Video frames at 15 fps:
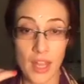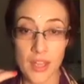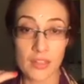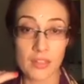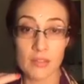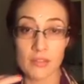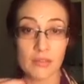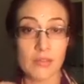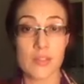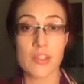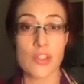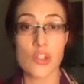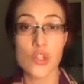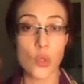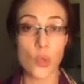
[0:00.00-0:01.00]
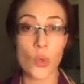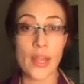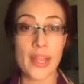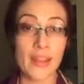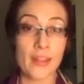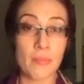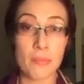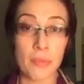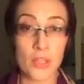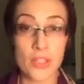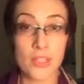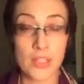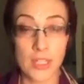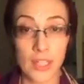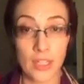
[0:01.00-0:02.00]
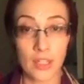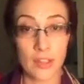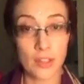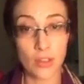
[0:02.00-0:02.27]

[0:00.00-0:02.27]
and the joy bursting